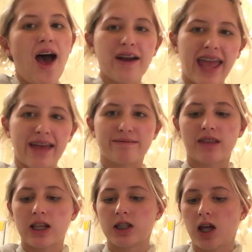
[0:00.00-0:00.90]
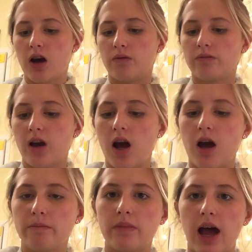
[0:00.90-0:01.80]
Okay, so,
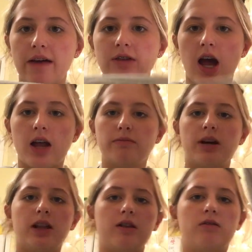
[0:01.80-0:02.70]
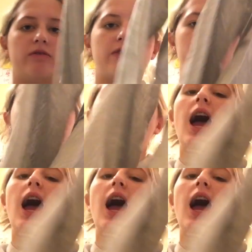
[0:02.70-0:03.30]
I've got my little fabric.